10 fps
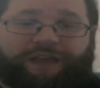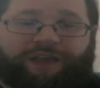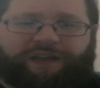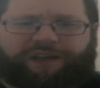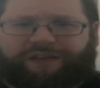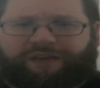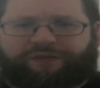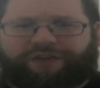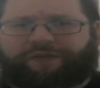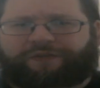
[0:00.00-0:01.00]
And yes, I do
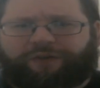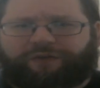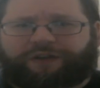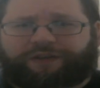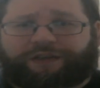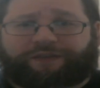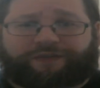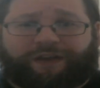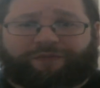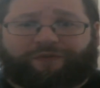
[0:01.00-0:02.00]
say few because, as I've
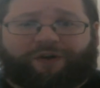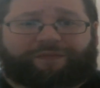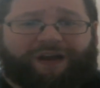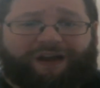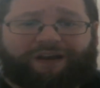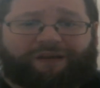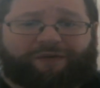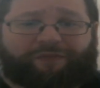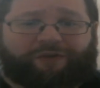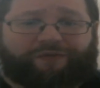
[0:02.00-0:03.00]
said before, I'm not an
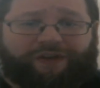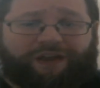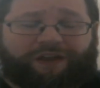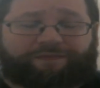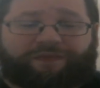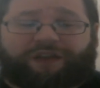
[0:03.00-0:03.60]
MMO fan.